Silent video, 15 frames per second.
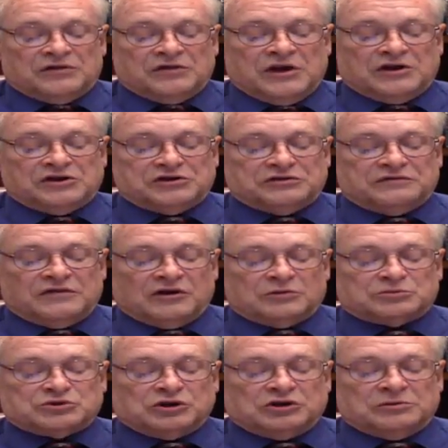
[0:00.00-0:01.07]
Then it
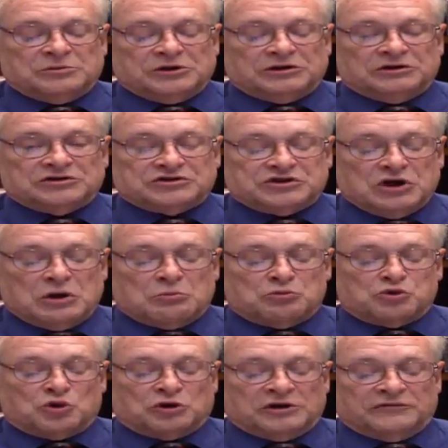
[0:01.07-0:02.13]
develops limitless
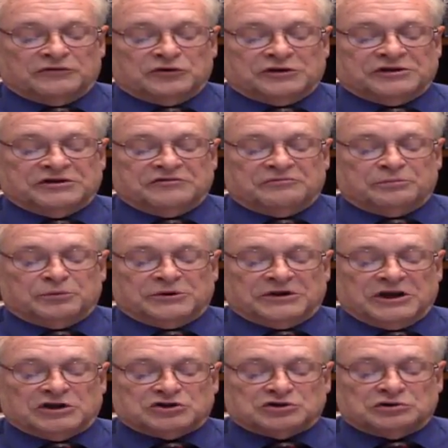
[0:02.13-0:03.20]
proliferative
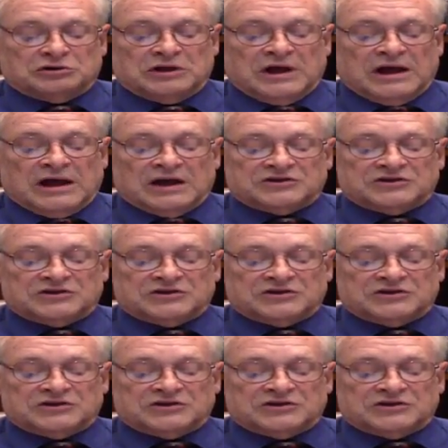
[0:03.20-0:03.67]
potential